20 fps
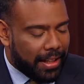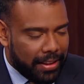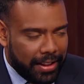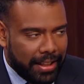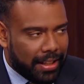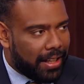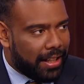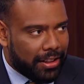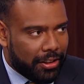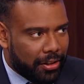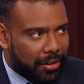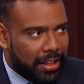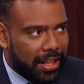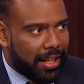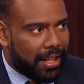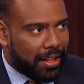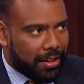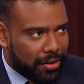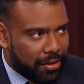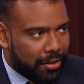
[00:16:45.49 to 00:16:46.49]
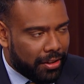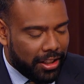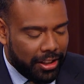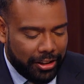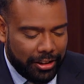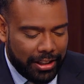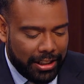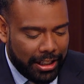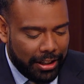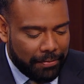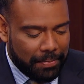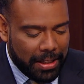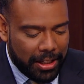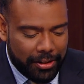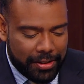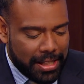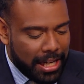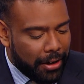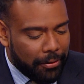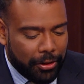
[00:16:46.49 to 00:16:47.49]
I think I know the answer that you're going to give me.
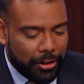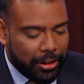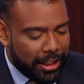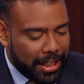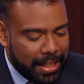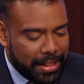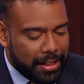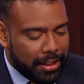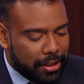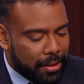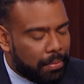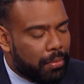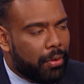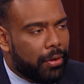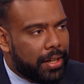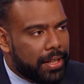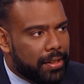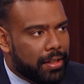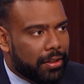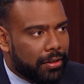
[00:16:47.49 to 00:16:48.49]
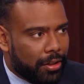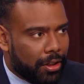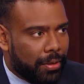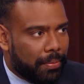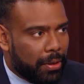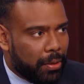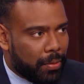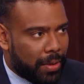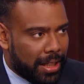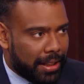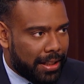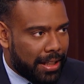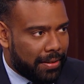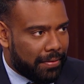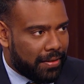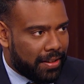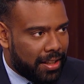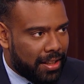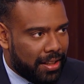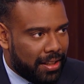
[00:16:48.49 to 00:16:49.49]
Is it ever a good idea to poison urban wildlife?